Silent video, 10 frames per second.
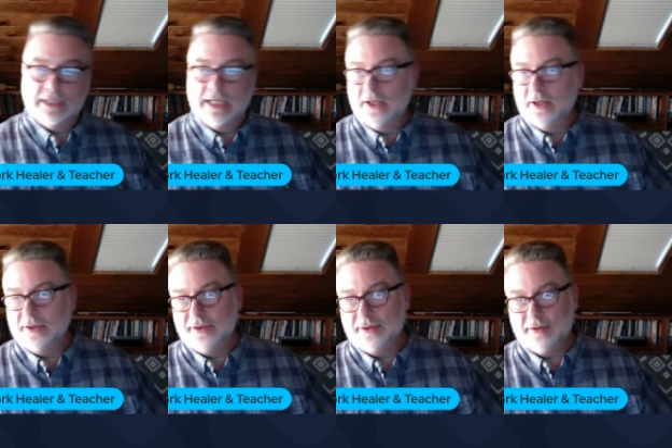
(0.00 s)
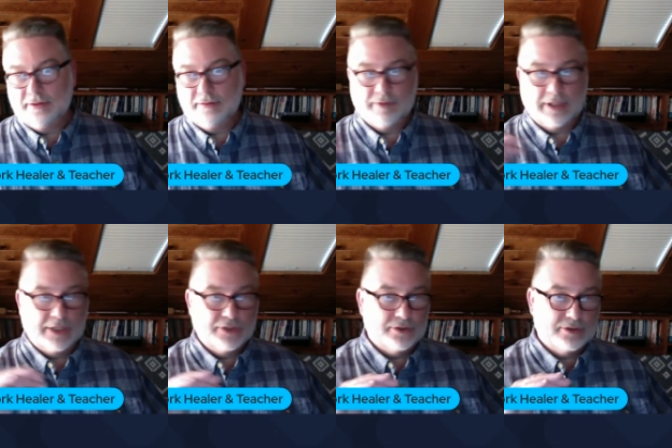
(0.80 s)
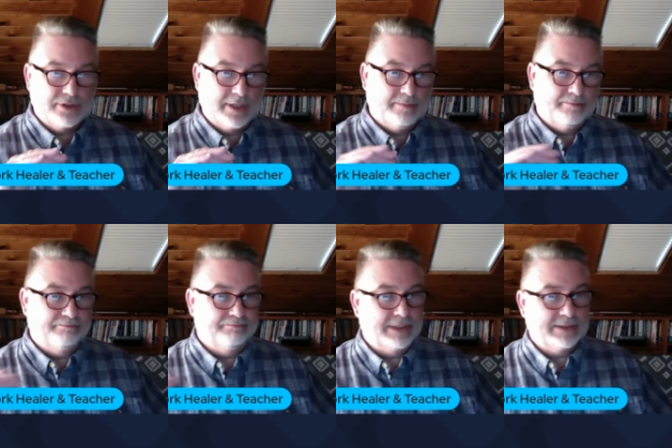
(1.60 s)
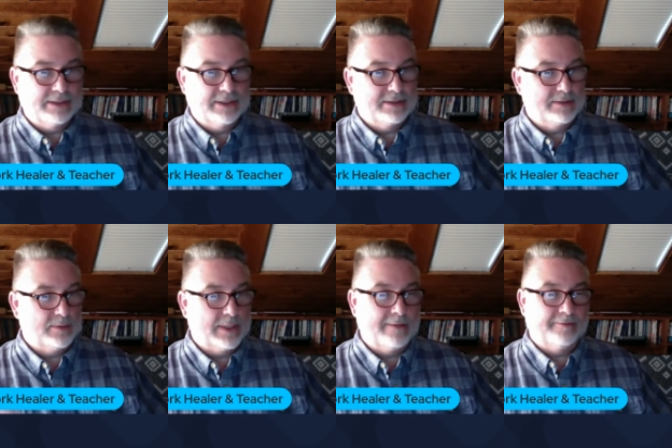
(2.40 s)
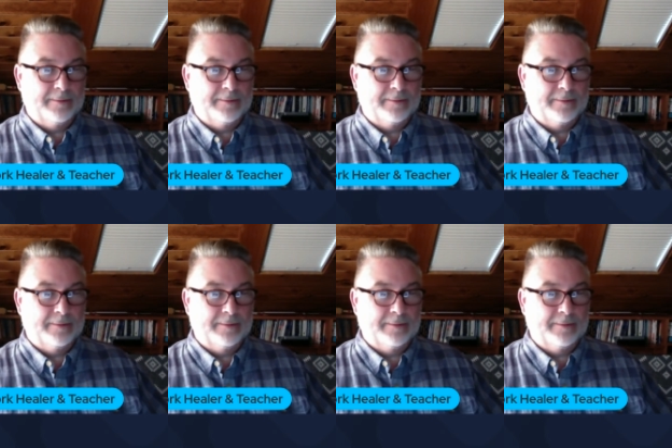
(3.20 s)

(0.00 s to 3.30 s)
health, relationship, business, whatever,